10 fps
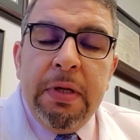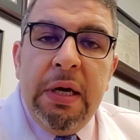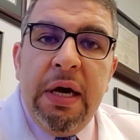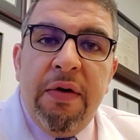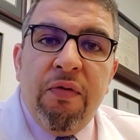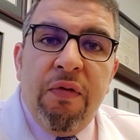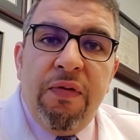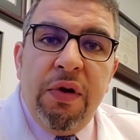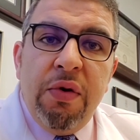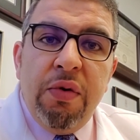I have
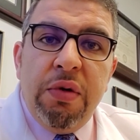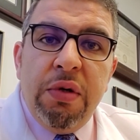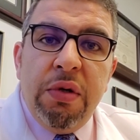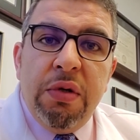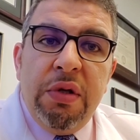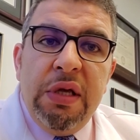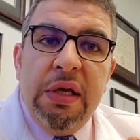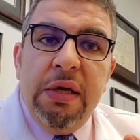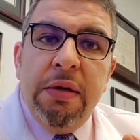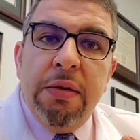reviewed
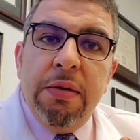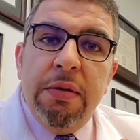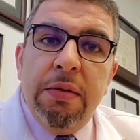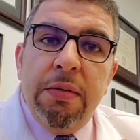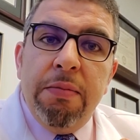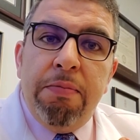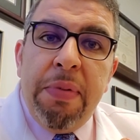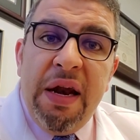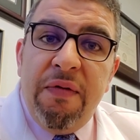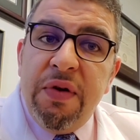the
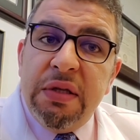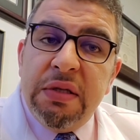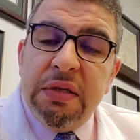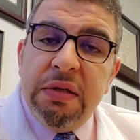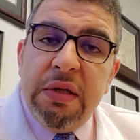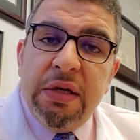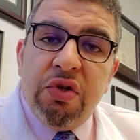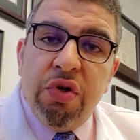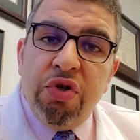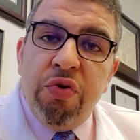benefits that
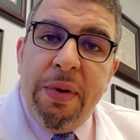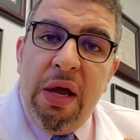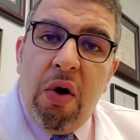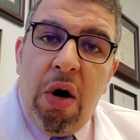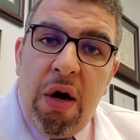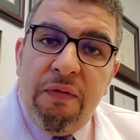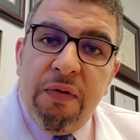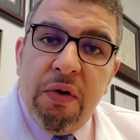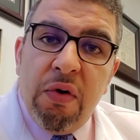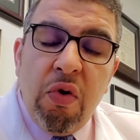surgery may
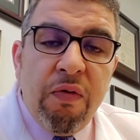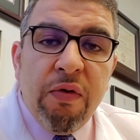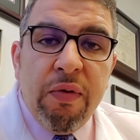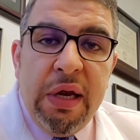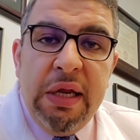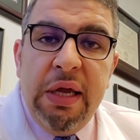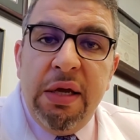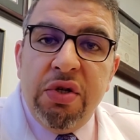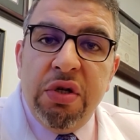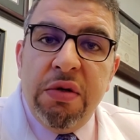offer over
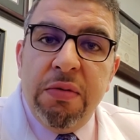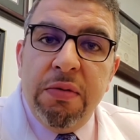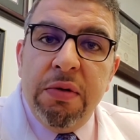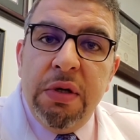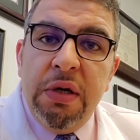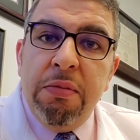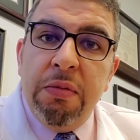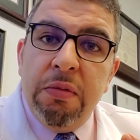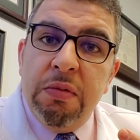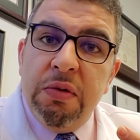radiation in
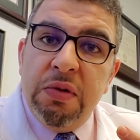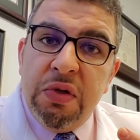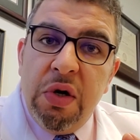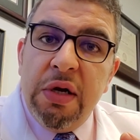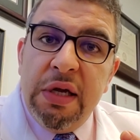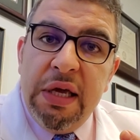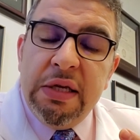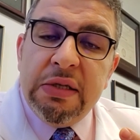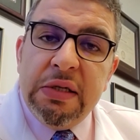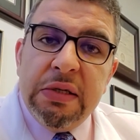certain
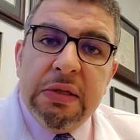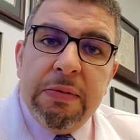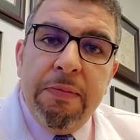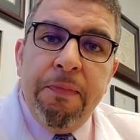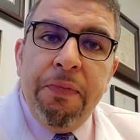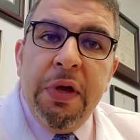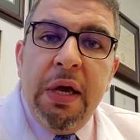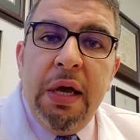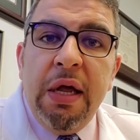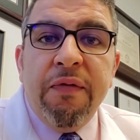cases,
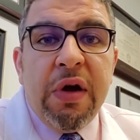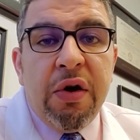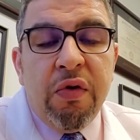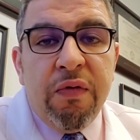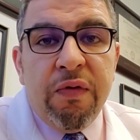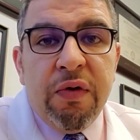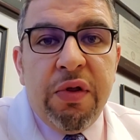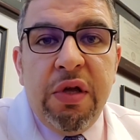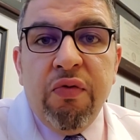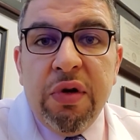and I've gone over
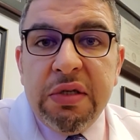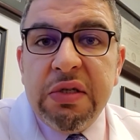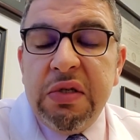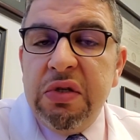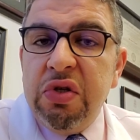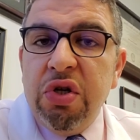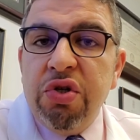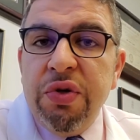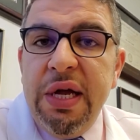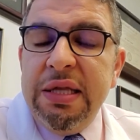the risks of
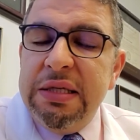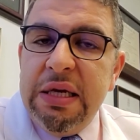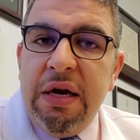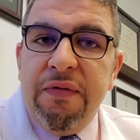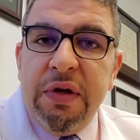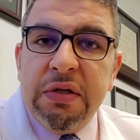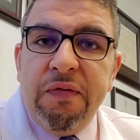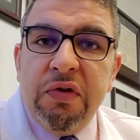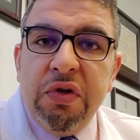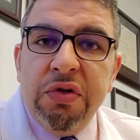surgery and the side effects
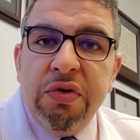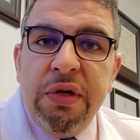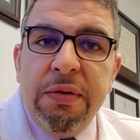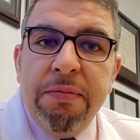of surgery.